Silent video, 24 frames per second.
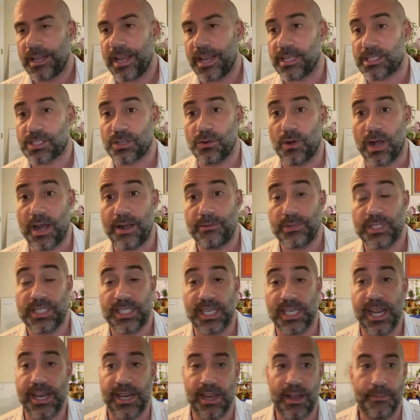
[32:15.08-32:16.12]
So I would
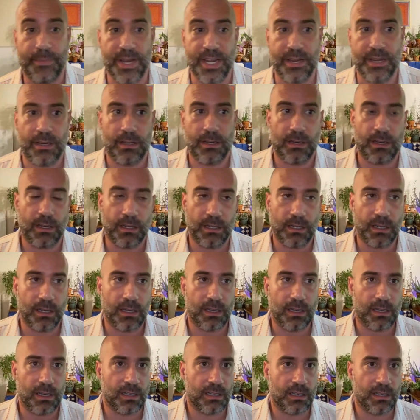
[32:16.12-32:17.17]
say, I mean,
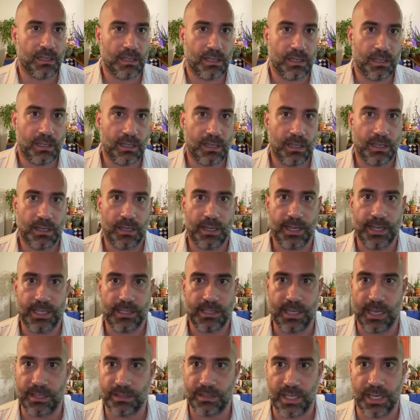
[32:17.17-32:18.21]
and it
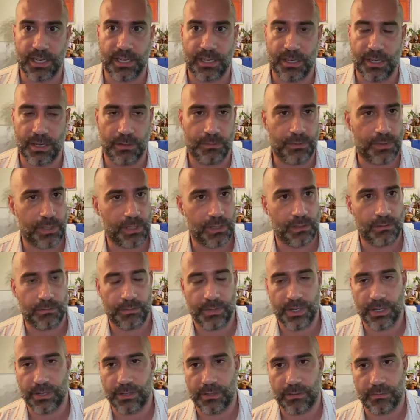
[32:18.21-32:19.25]
sounds like
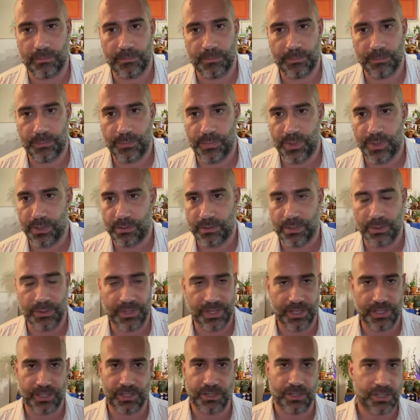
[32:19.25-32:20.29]
you're doing
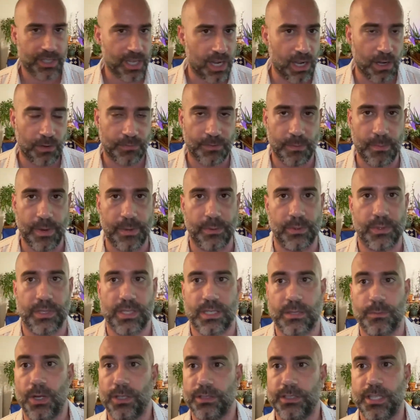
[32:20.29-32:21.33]
this yourself or maybe with a
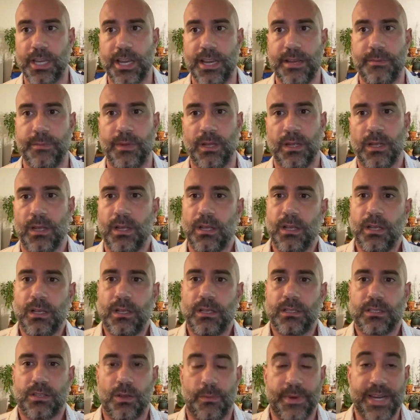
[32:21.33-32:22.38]
small team.
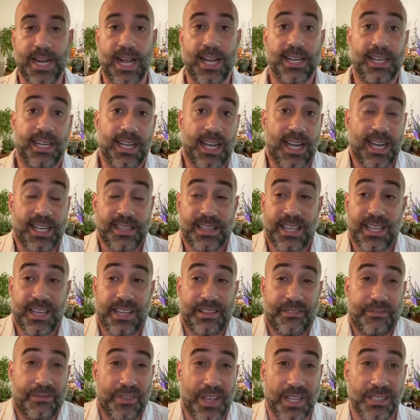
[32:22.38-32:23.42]
So I mean, I think
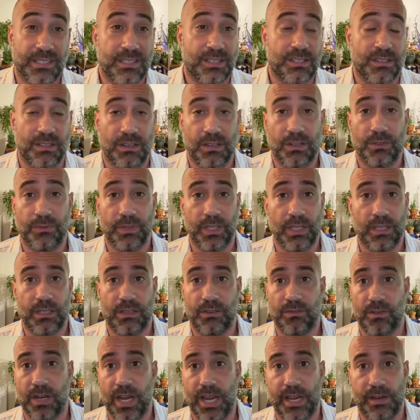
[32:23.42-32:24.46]
events are a really
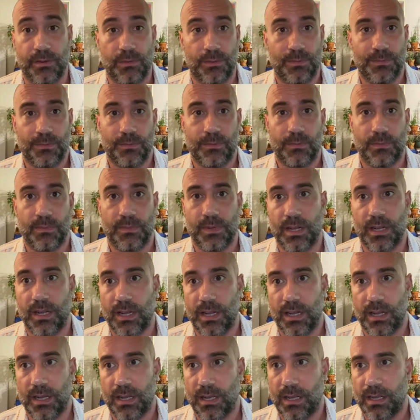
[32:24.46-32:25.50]
great
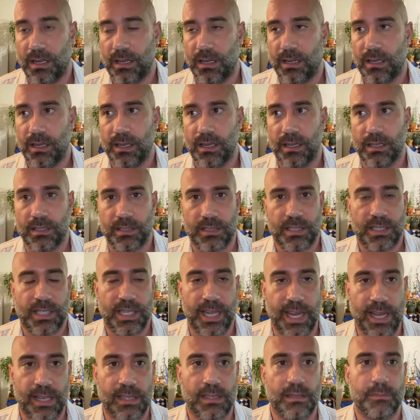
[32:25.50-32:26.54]
a
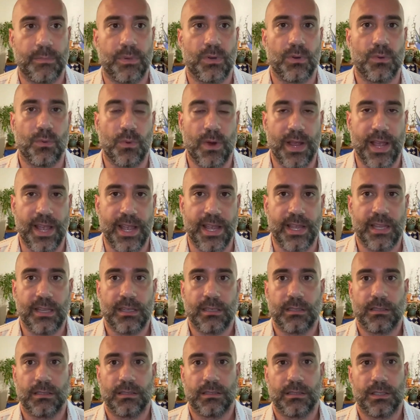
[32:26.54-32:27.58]
scalable way
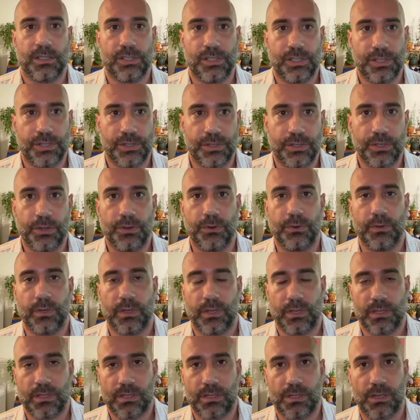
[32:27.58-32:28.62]
to
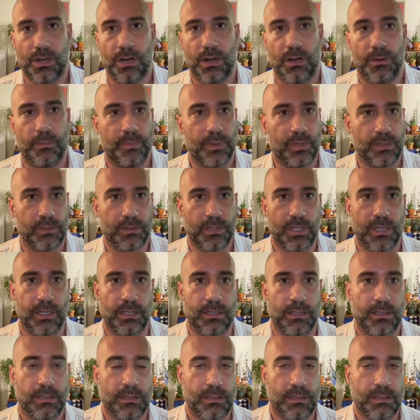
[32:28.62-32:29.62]
start building